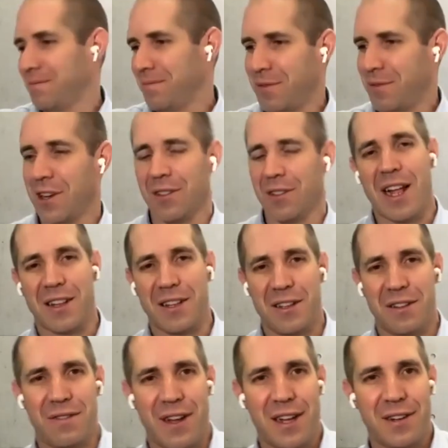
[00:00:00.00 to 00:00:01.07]
the
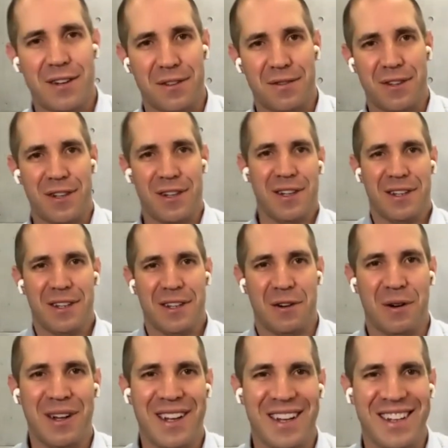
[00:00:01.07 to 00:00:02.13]
unlikely event of
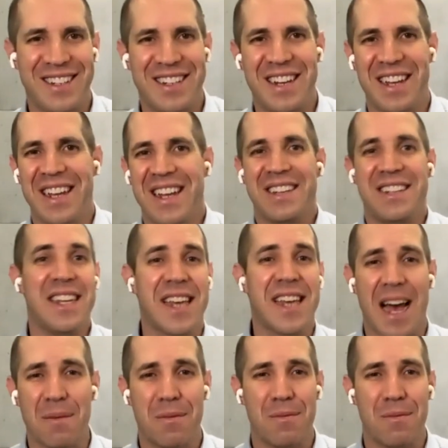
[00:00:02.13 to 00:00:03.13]
decab